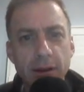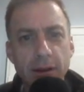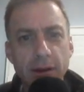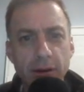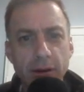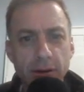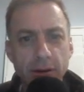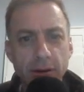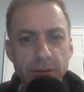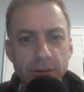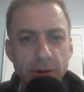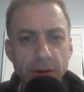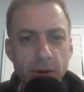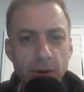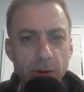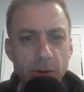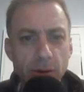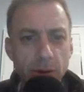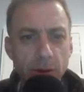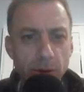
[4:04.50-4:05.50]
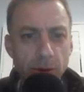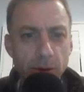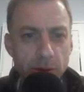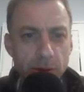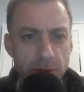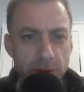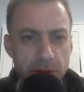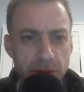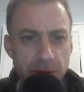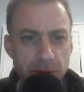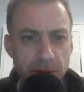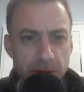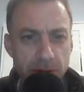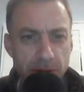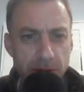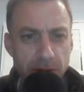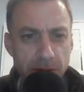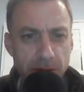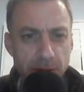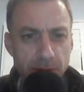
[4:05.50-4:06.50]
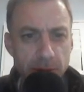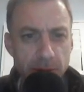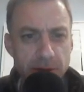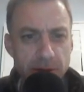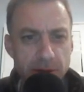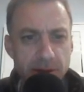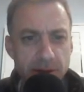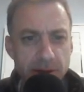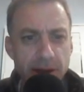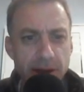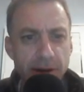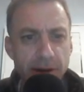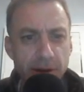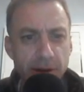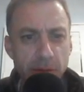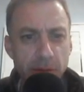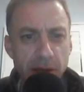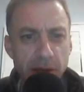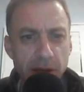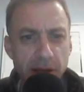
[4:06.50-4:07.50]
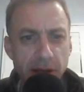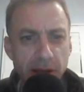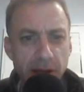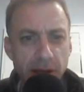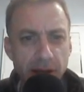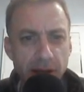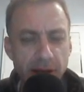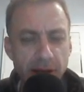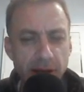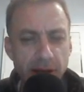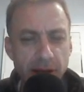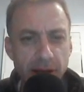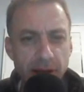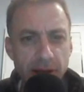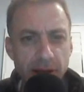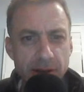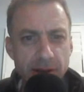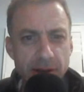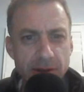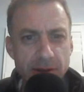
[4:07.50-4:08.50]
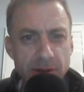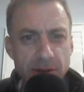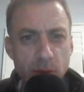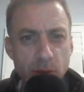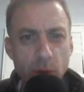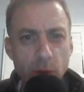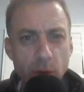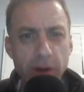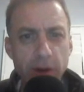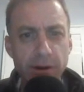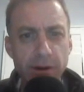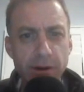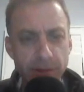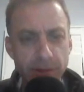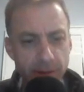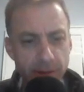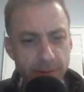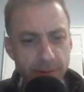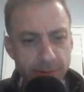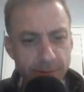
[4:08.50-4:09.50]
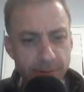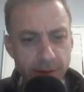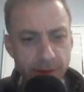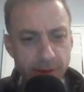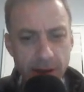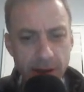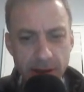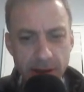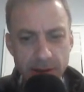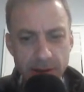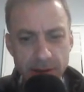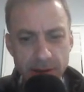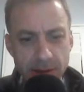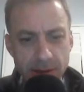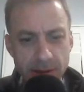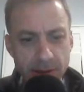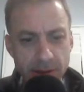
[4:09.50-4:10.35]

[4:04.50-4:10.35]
Of course, it was staring me square in the face.